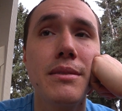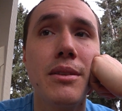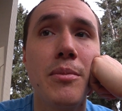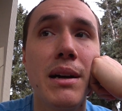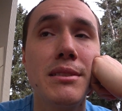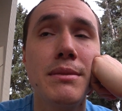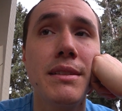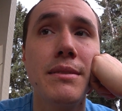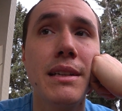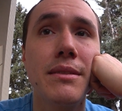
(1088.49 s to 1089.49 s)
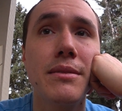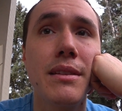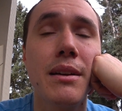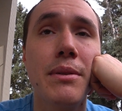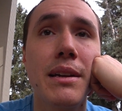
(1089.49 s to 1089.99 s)
the best
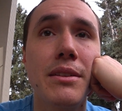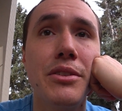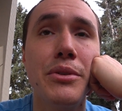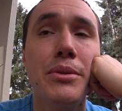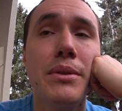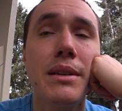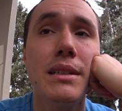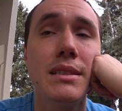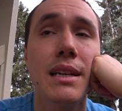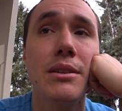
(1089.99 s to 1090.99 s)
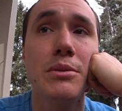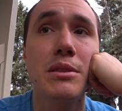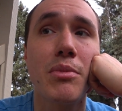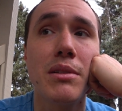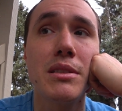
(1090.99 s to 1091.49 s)
thing we could do is take
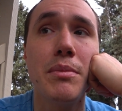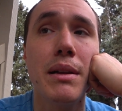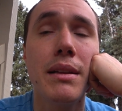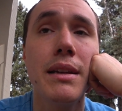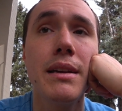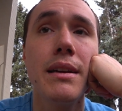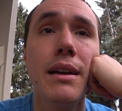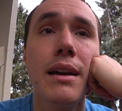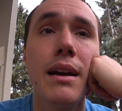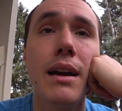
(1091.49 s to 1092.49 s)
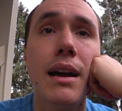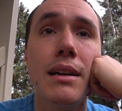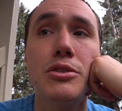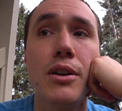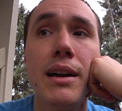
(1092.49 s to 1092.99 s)
responsibility
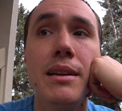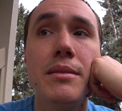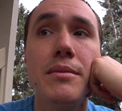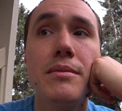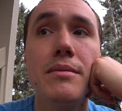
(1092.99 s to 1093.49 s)
and try and